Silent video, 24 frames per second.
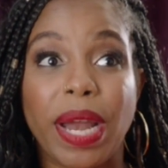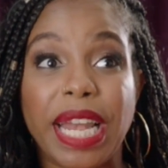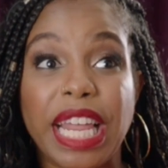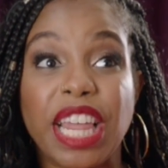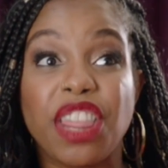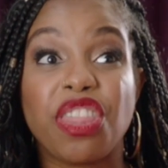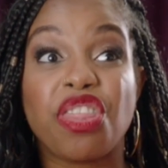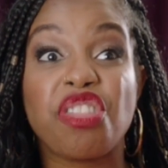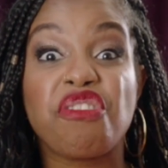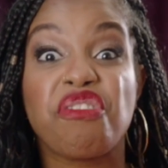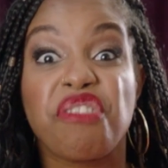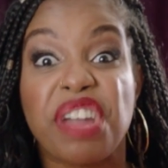
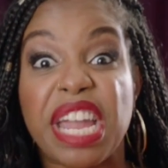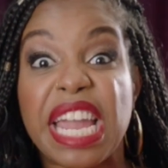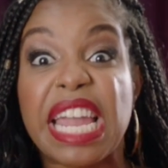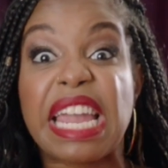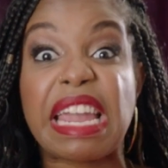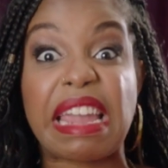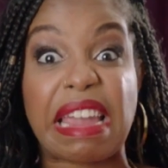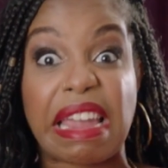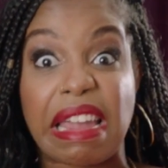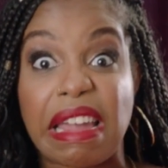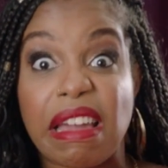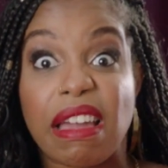
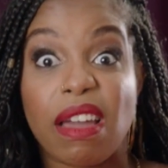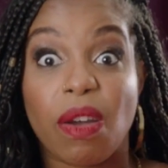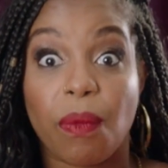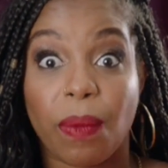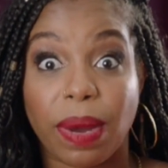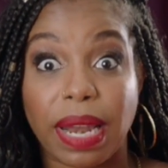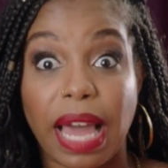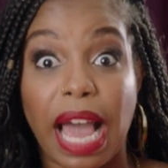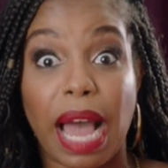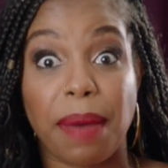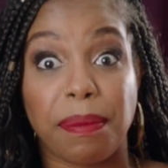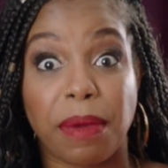23
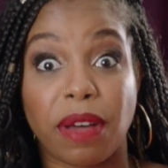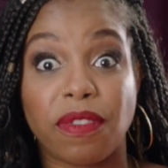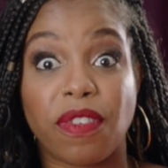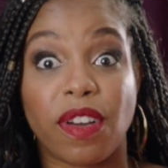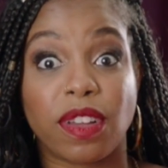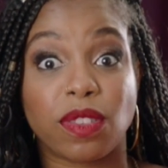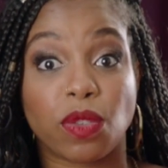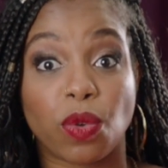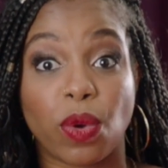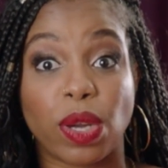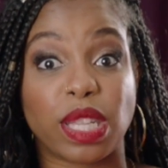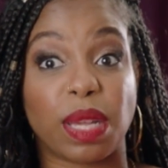when I had my
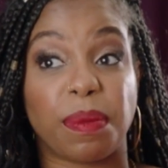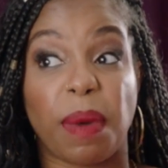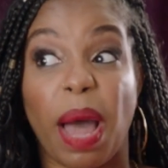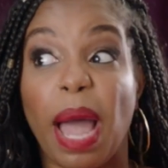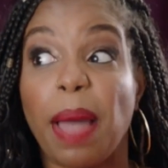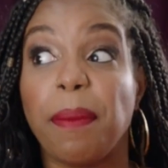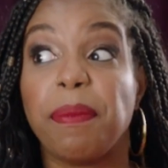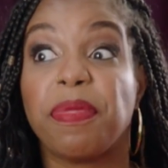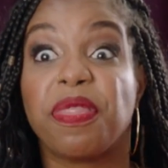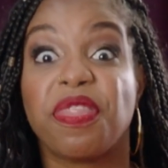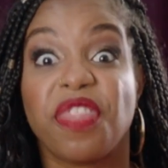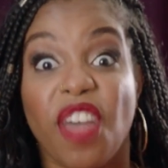first orgasm.
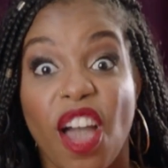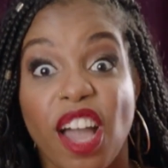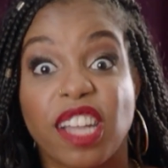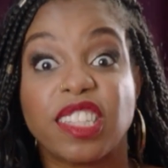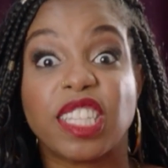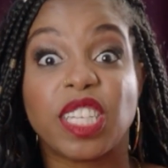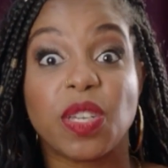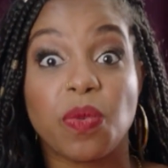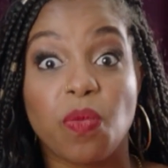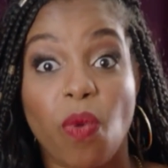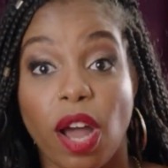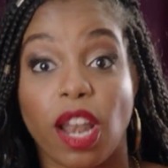I'm
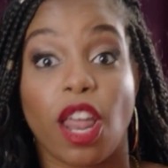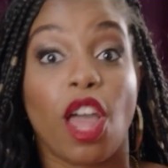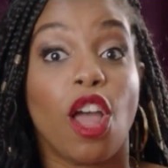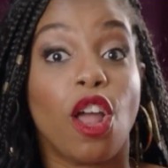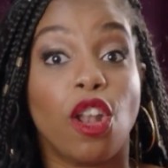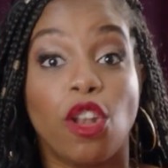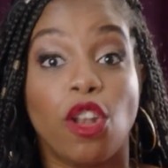31.